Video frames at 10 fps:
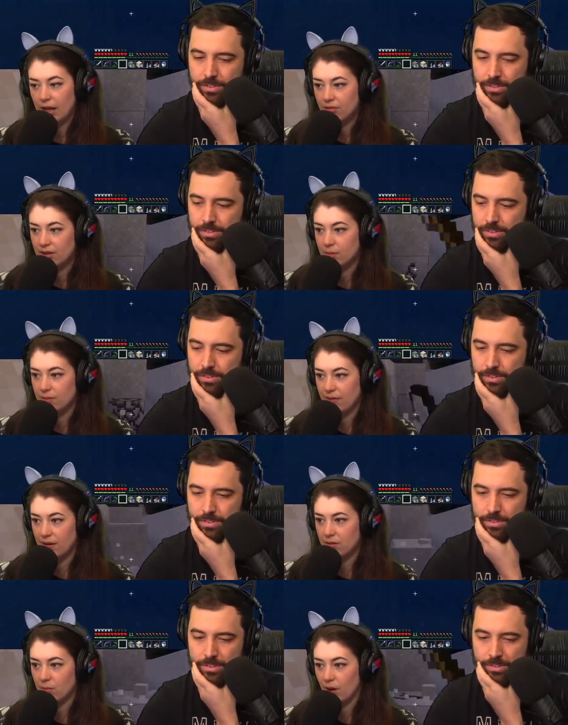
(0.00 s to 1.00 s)
Speaker 1: I don't think we
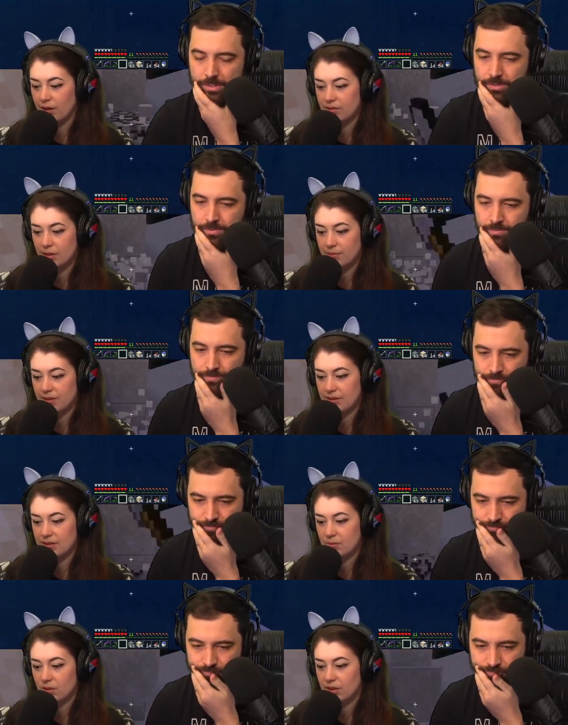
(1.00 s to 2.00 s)
found a water temple in
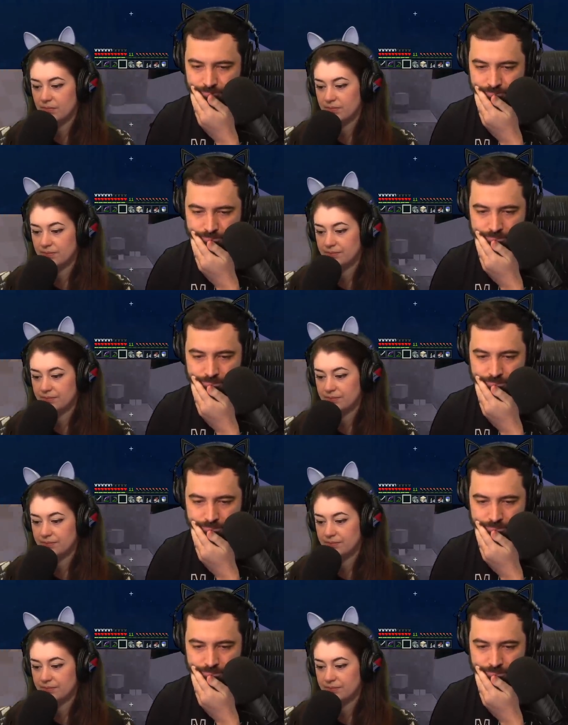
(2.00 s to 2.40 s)
this world.